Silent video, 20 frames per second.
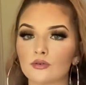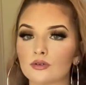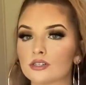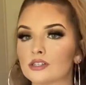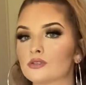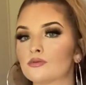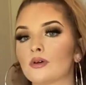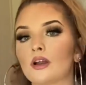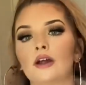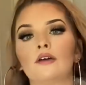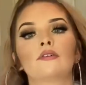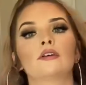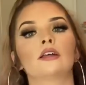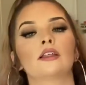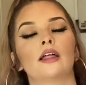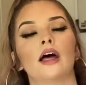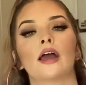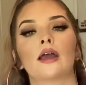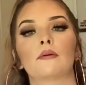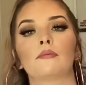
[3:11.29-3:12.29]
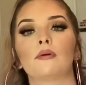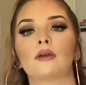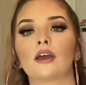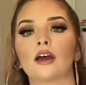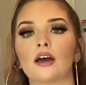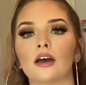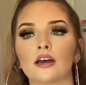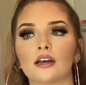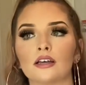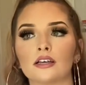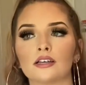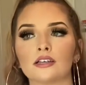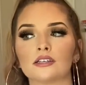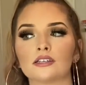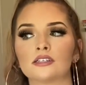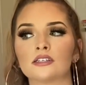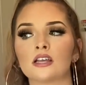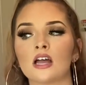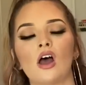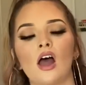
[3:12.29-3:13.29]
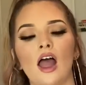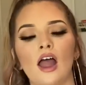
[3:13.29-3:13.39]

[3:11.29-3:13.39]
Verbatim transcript: which is what I really like because